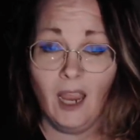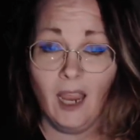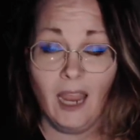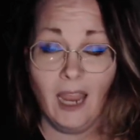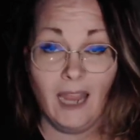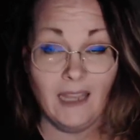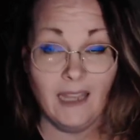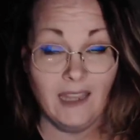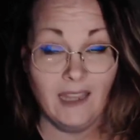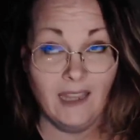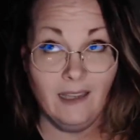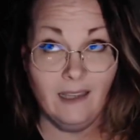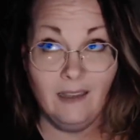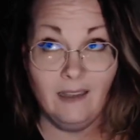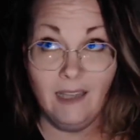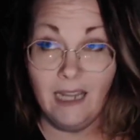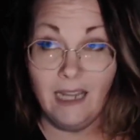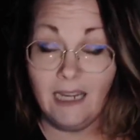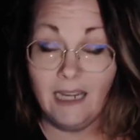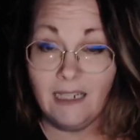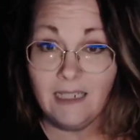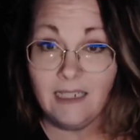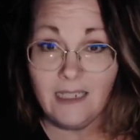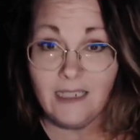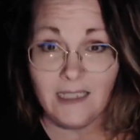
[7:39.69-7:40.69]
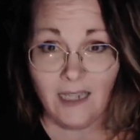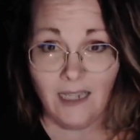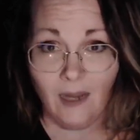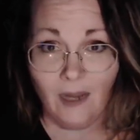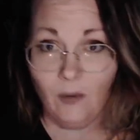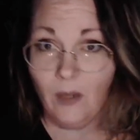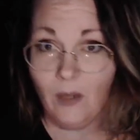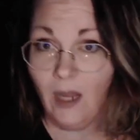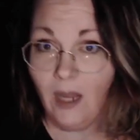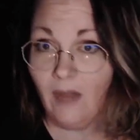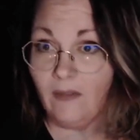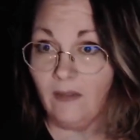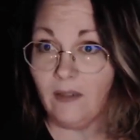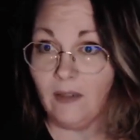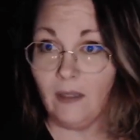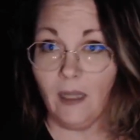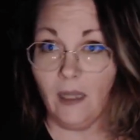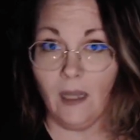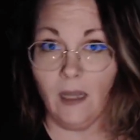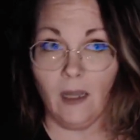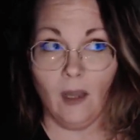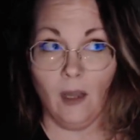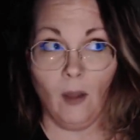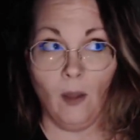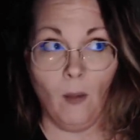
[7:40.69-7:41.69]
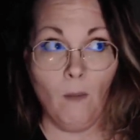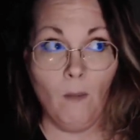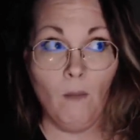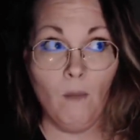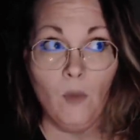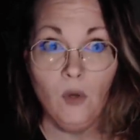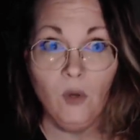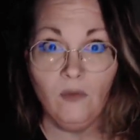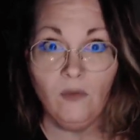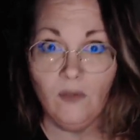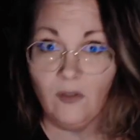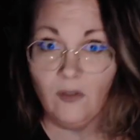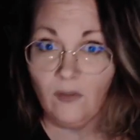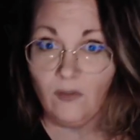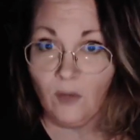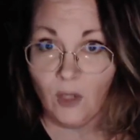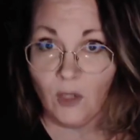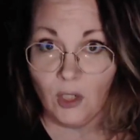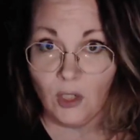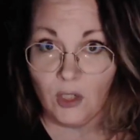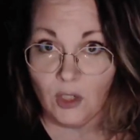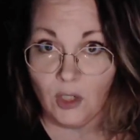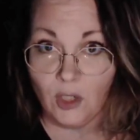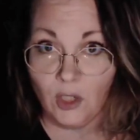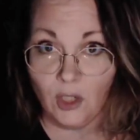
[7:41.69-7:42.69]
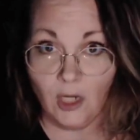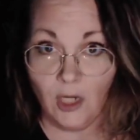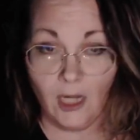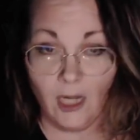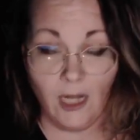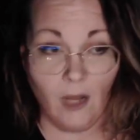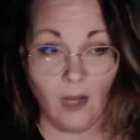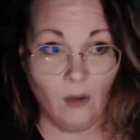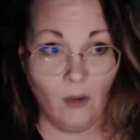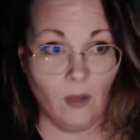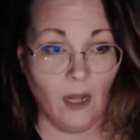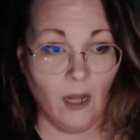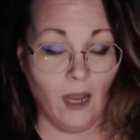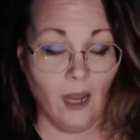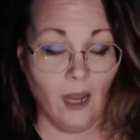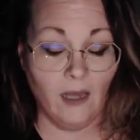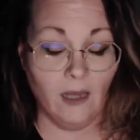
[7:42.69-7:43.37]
at the latest, I would have to like move the furniture, and I would